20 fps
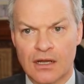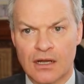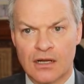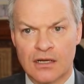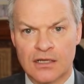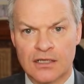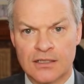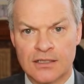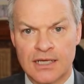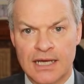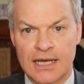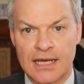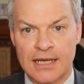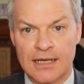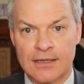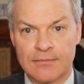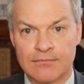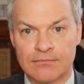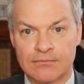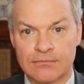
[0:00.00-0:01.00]
I
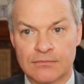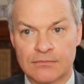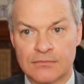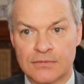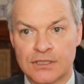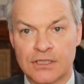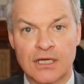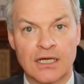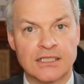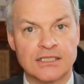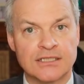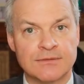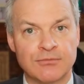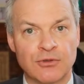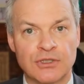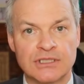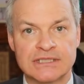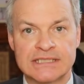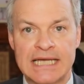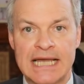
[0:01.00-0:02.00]
am 90
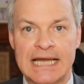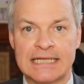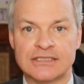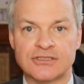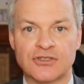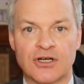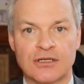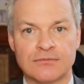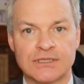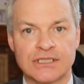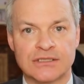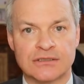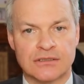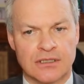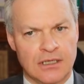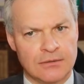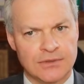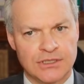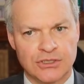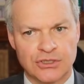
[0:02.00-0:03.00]
points ahead, so I'm
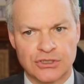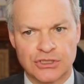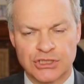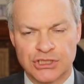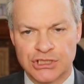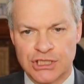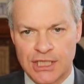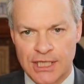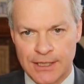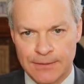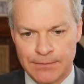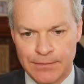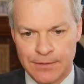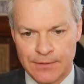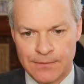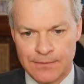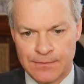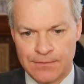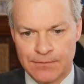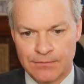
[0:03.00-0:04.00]
in good shape,
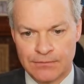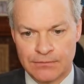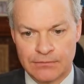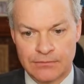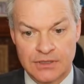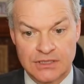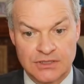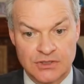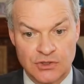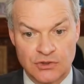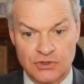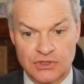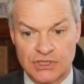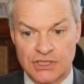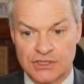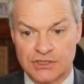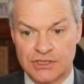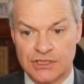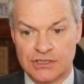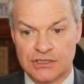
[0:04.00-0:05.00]
but still
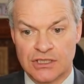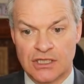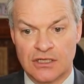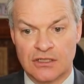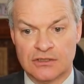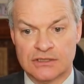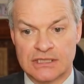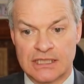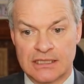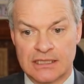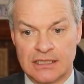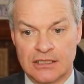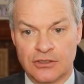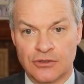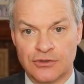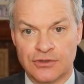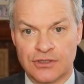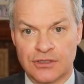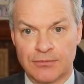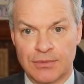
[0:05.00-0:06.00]
16 tiles,
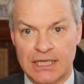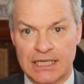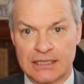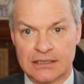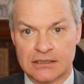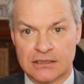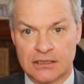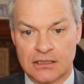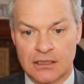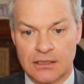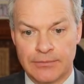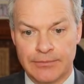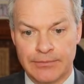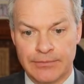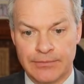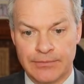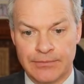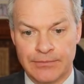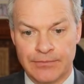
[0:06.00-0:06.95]
including the blank to come.